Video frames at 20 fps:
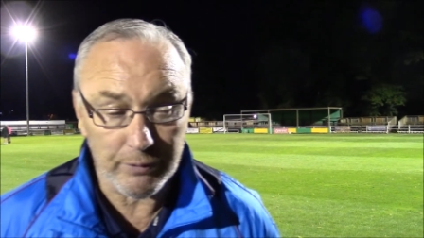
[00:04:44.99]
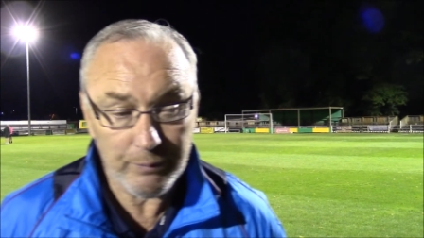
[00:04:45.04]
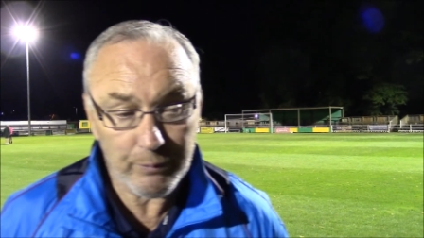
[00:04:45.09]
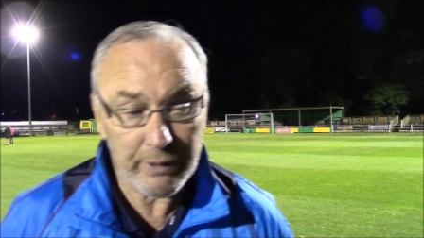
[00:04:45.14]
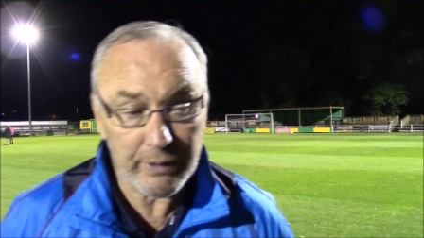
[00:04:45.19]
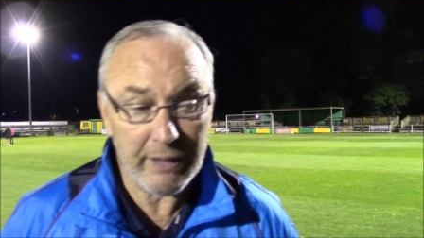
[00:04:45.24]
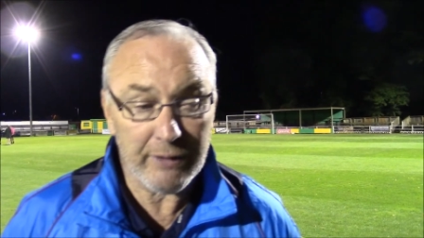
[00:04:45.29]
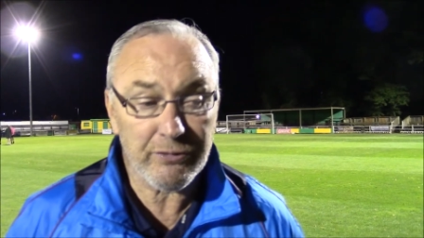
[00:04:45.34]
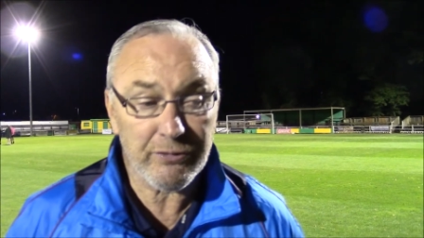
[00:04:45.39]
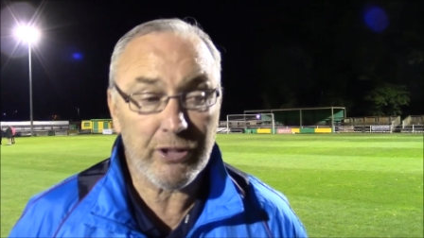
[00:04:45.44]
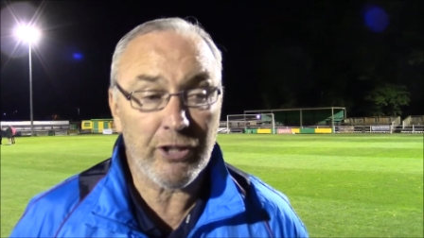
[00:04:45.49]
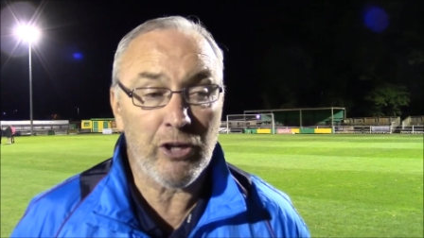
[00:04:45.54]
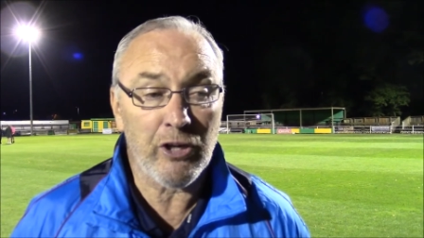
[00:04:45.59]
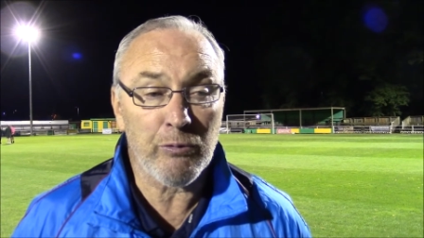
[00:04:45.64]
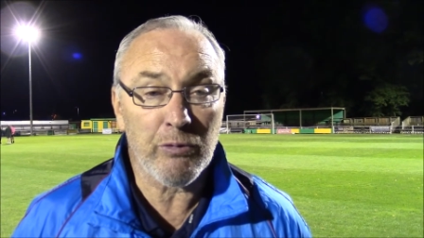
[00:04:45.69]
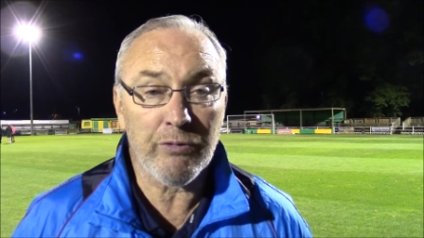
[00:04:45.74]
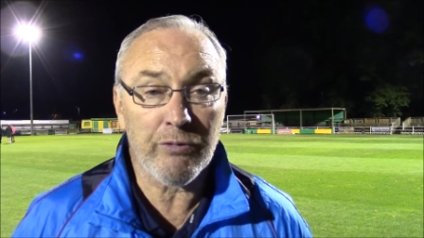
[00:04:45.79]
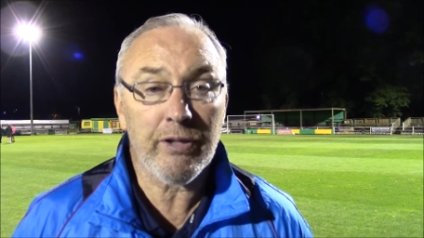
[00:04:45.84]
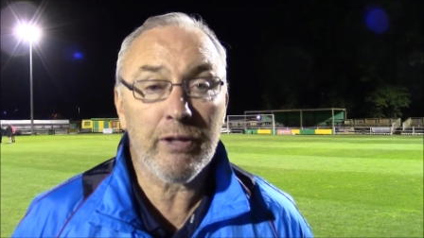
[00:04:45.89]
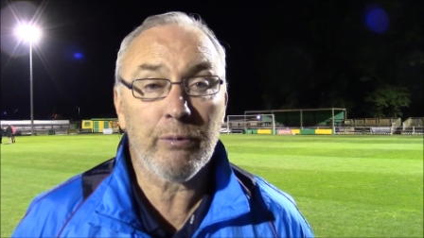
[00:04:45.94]
We have to get on
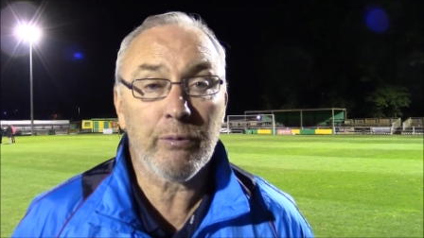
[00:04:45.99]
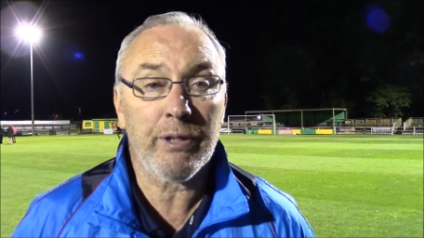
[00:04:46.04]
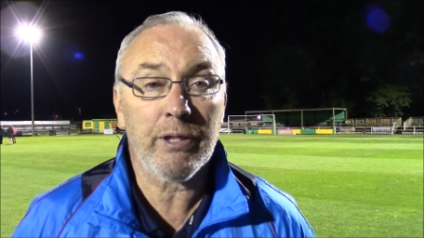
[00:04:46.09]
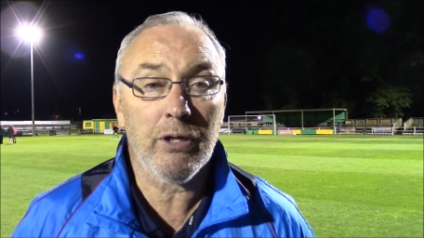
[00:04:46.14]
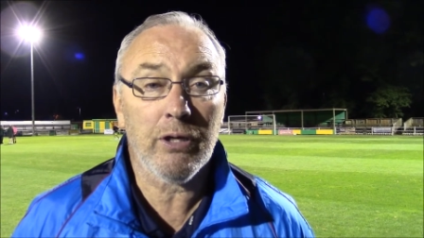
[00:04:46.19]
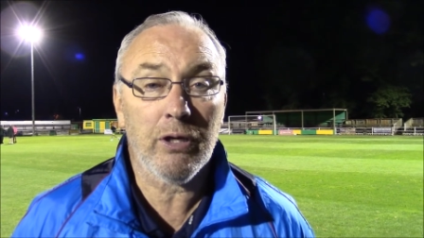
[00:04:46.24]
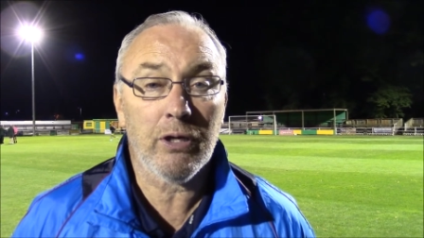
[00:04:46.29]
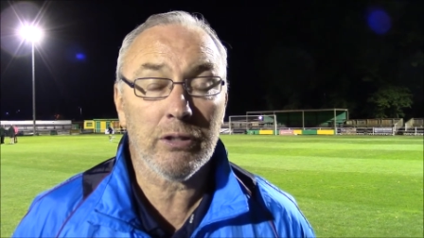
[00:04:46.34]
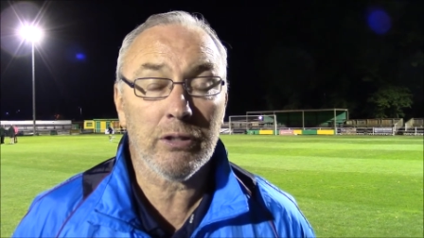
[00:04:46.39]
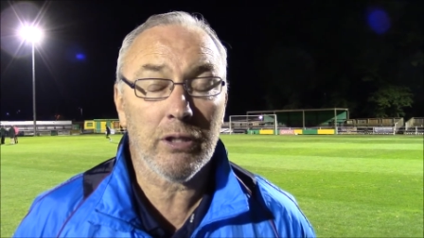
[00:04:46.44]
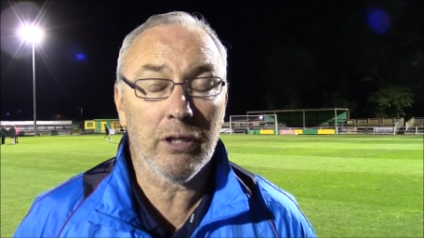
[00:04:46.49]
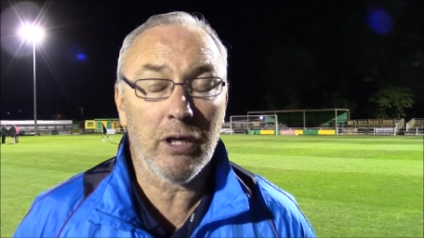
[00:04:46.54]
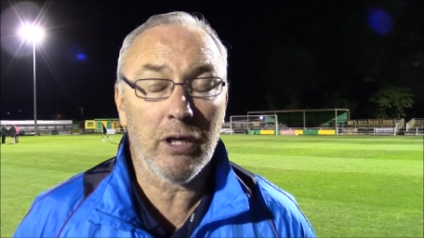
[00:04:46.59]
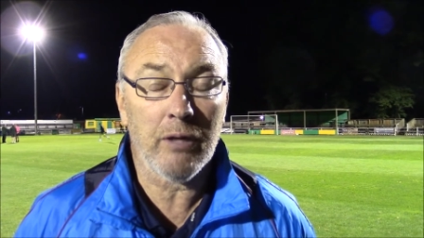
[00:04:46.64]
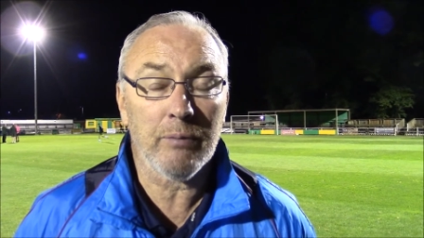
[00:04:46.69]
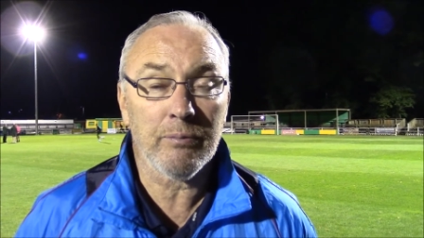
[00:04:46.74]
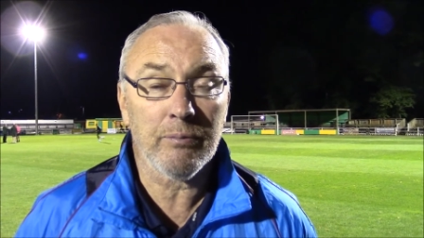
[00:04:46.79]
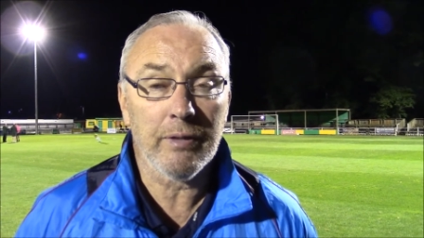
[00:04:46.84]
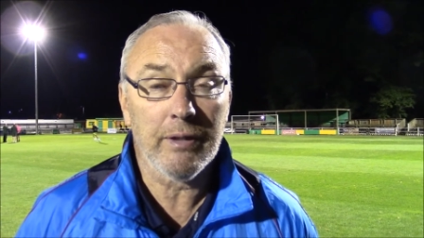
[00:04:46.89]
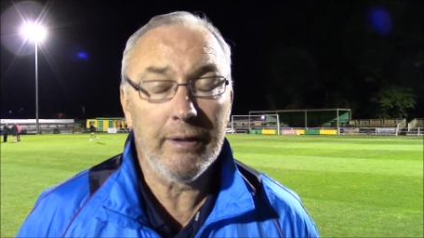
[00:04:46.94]
with it. We can't
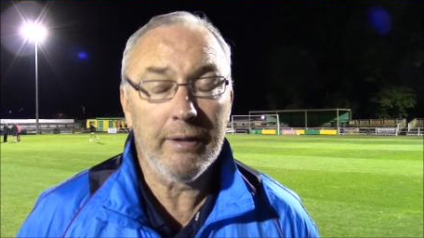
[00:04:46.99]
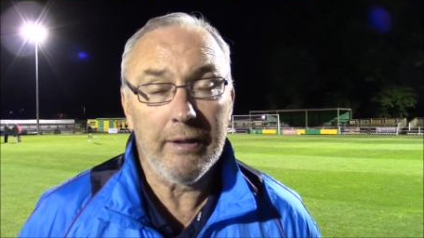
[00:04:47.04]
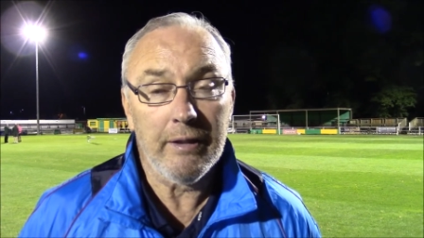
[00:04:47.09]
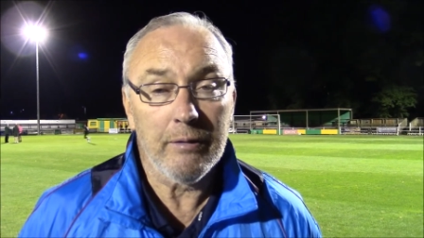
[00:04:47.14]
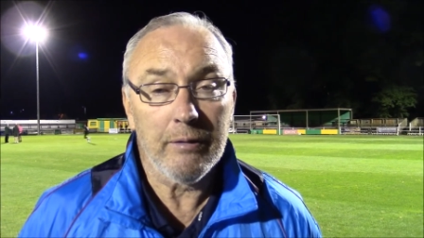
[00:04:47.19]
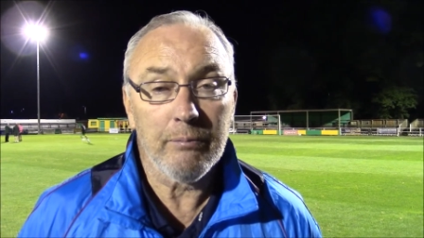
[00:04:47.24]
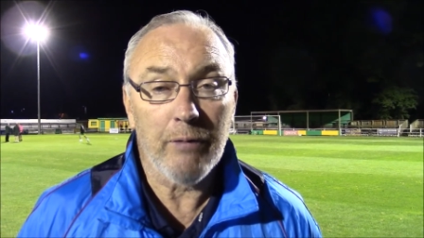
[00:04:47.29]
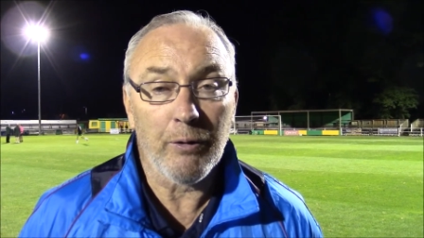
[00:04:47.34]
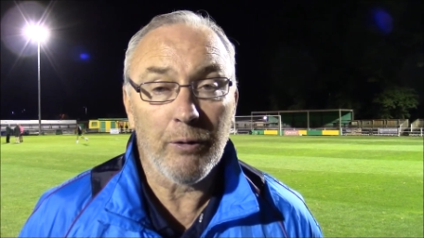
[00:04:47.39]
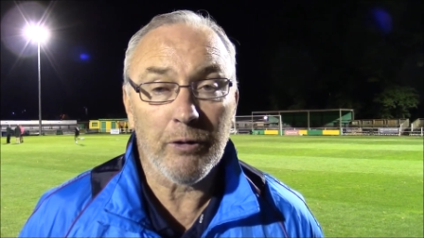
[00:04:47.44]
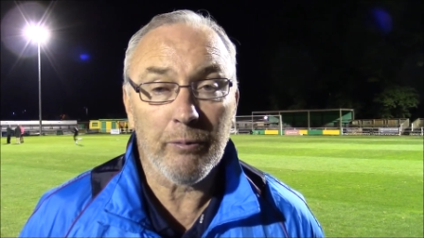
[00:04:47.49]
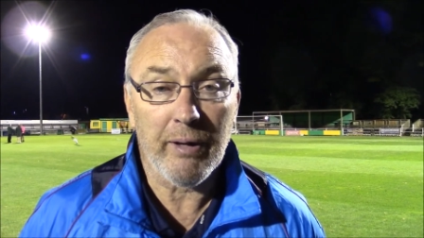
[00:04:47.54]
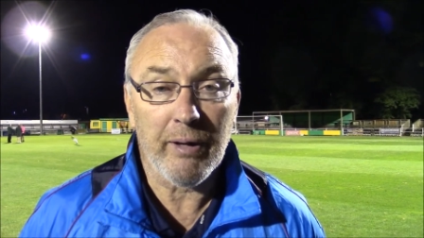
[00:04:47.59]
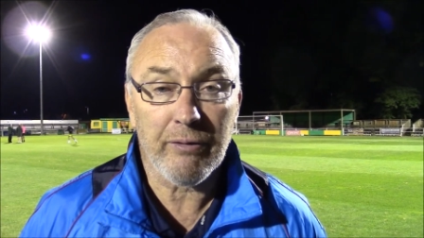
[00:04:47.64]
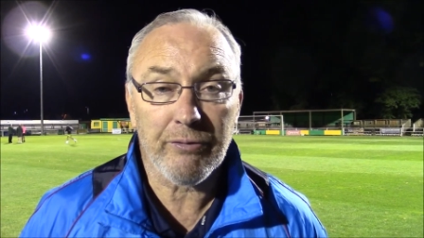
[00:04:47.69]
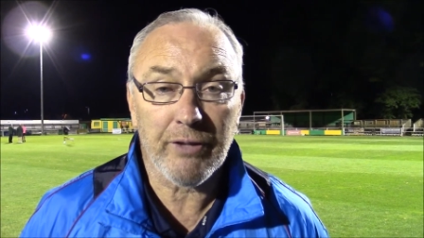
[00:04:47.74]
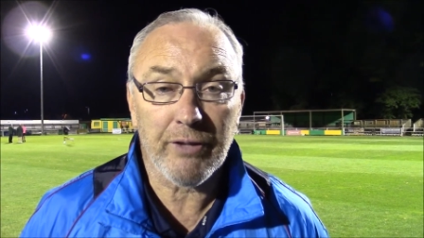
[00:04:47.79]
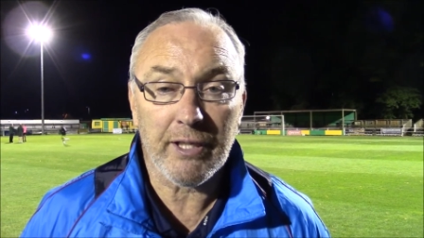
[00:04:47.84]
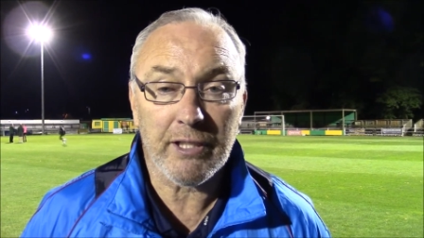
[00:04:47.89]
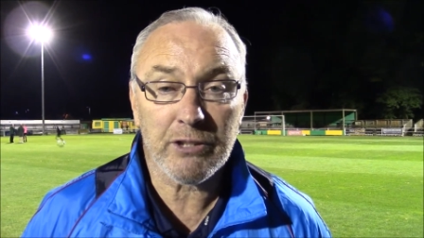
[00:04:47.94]
moan
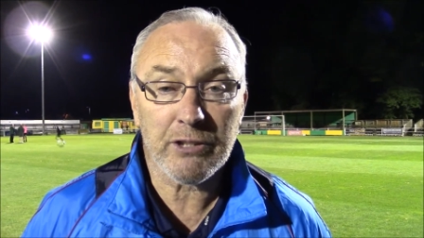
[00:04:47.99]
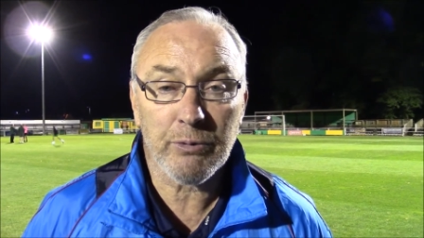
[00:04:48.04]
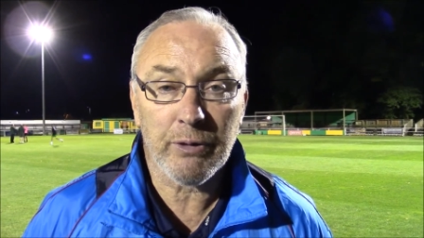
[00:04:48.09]
about things.